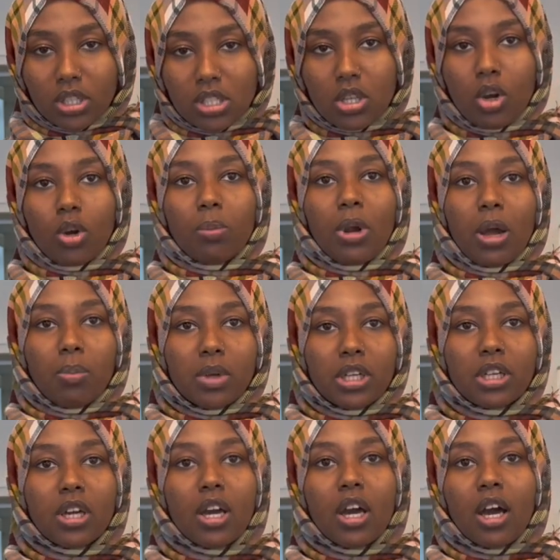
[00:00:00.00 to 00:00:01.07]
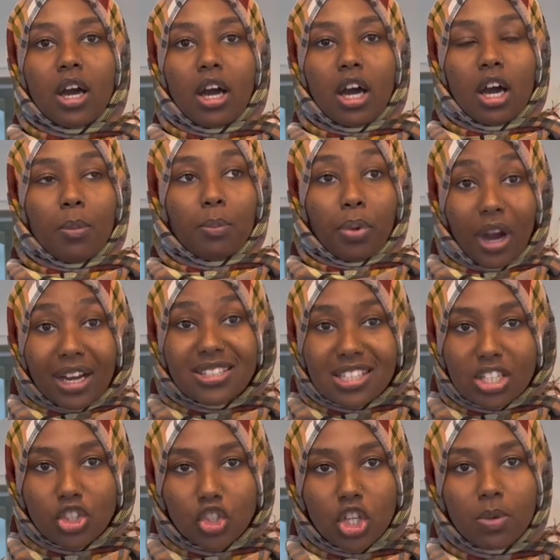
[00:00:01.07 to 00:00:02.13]
or public
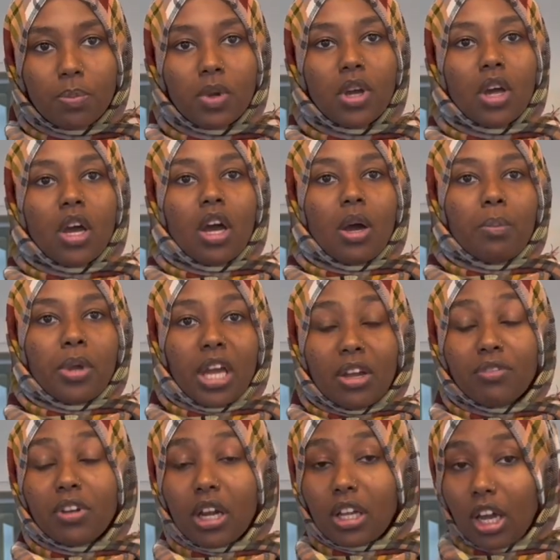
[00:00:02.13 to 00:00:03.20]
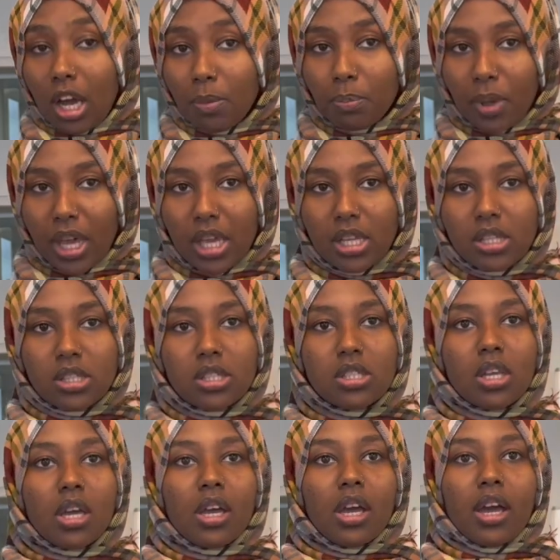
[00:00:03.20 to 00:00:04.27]
partnership, behavioral campaigns,
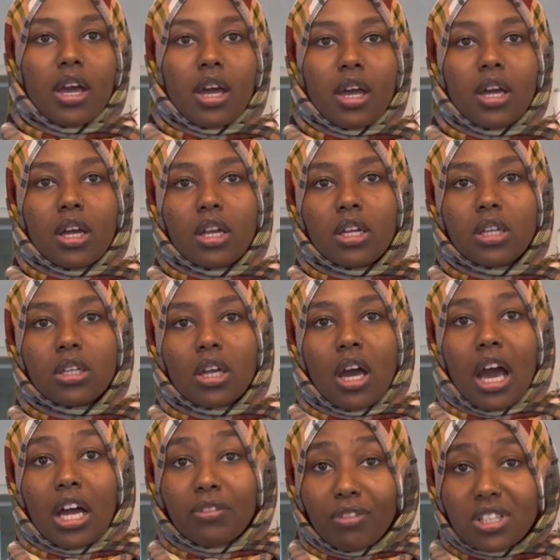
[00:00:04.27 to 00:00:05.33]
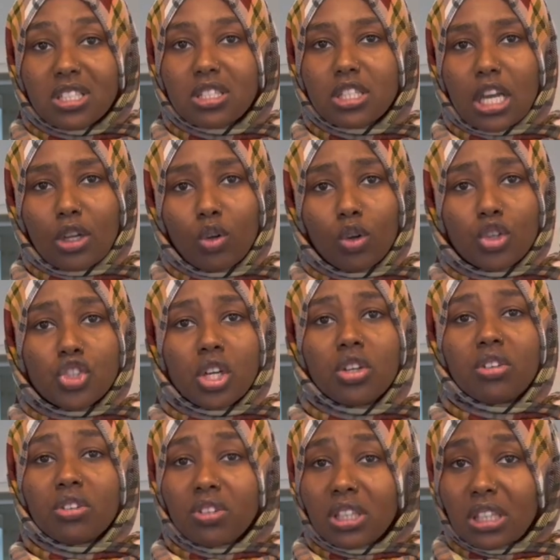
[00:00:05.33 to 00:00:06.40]
and advancing technology and
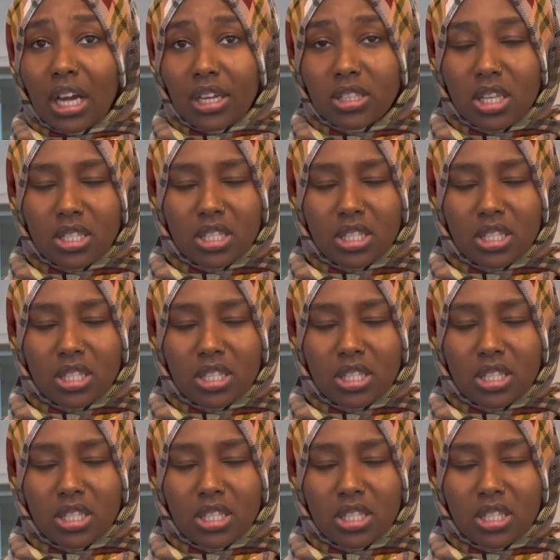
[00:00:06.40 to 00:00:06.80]
driven data.